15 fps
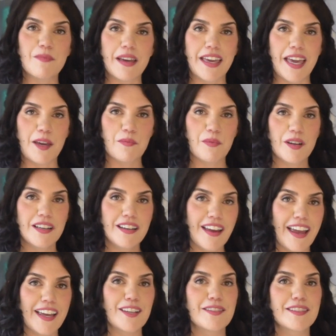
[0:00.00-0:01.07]
my apron,
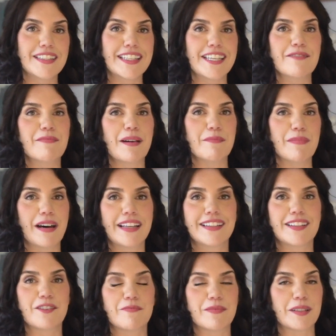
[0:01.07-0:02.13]
I used to keep my button
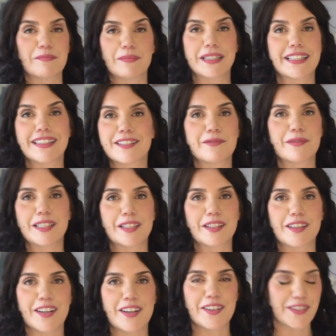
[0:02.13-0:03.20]
open because it wouldn't
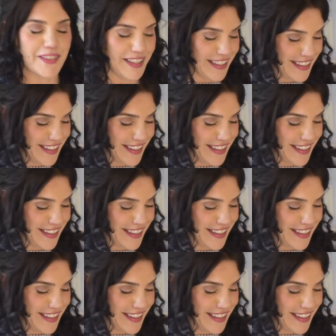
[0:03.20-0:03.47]
close.